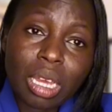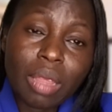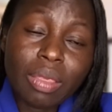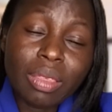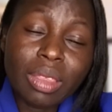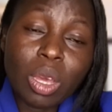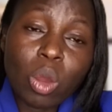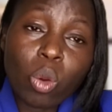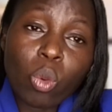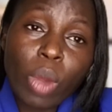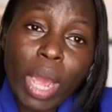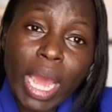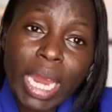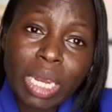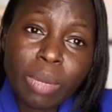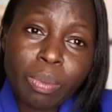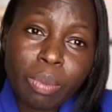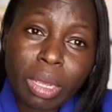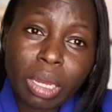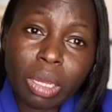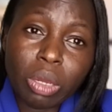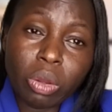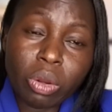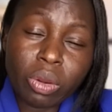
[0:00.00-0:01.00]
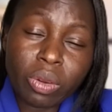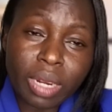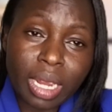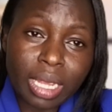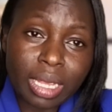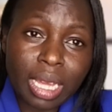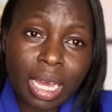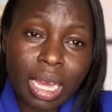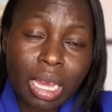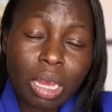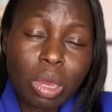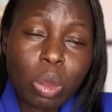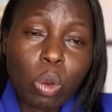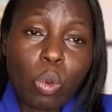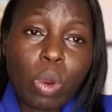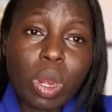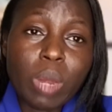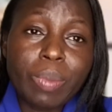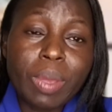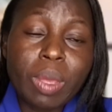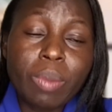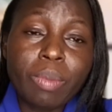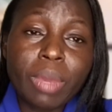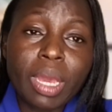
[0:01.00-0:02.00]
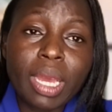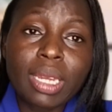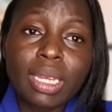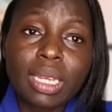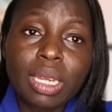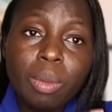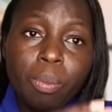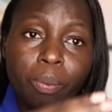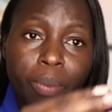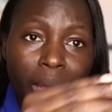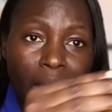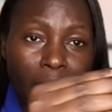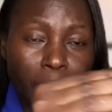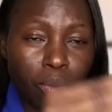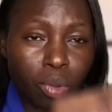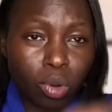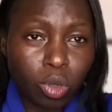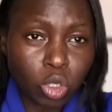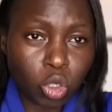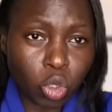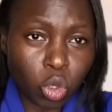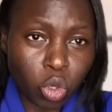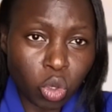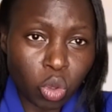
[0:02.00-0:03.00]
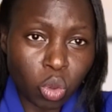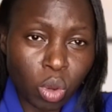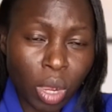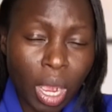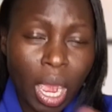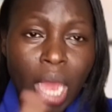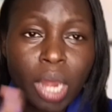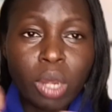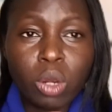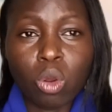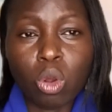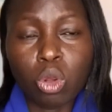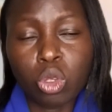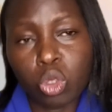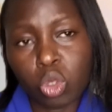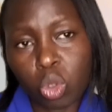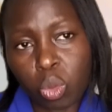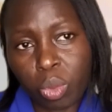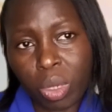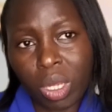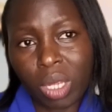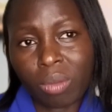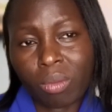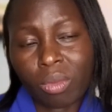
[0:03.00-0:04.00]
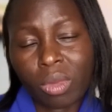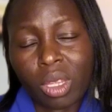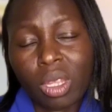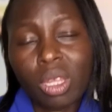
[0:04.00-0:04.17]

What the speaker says: the 1 million rather, will be made payable to you and not to me.